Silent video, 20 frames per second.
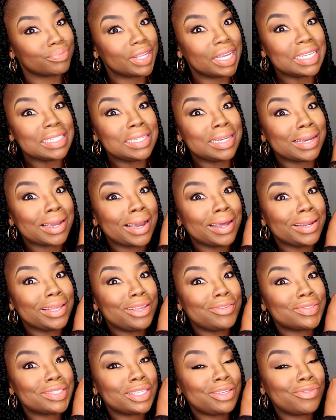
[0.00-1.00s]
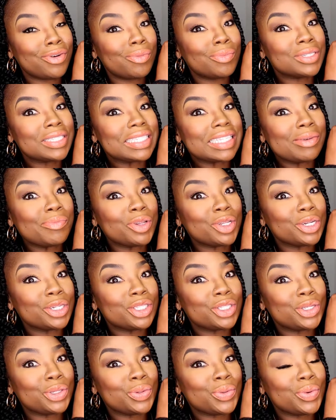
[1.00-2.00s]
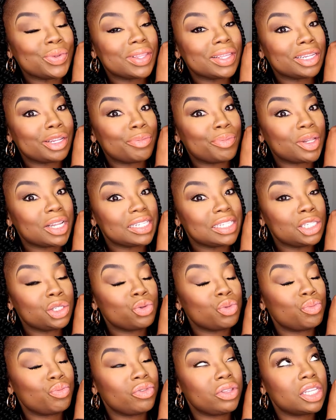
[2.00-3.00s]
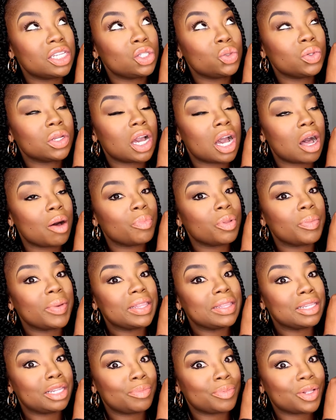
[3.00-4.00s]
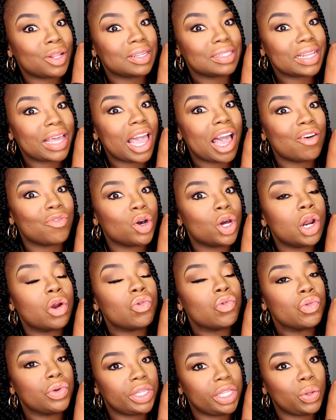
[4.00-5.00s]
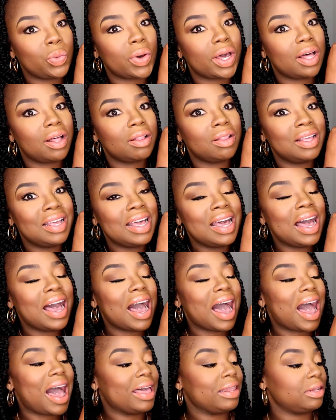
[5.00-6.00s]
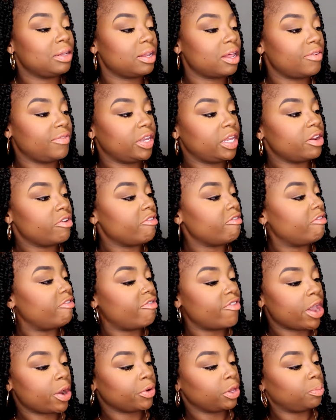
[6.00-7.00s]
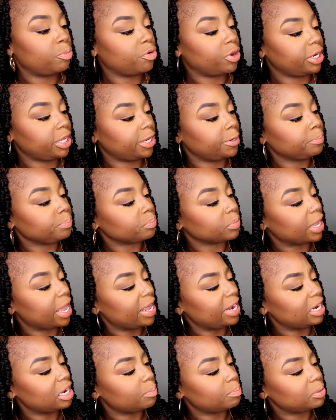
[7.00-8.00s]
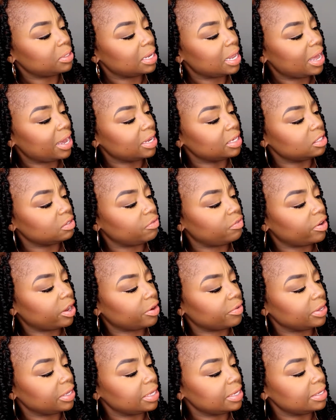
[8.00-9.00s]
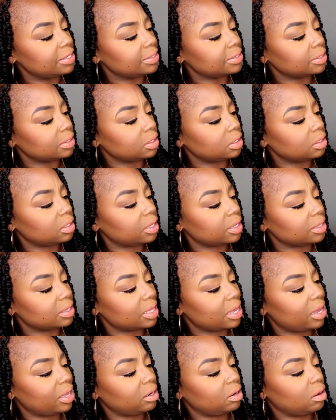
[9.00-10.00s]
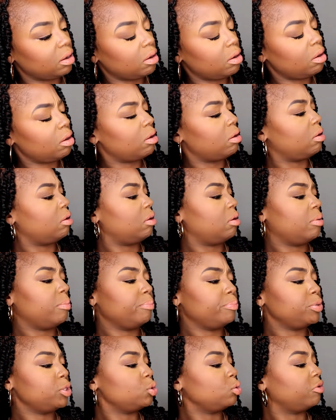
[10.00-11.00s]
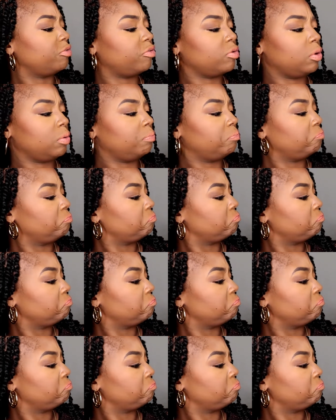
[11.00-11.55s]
Isn't it kind of, it's almost similar to the lip gloss. This would complement the lip gloss I have on really well. I love it. Very pretty. And it applies very easily. Look at that. Oh, beautiful.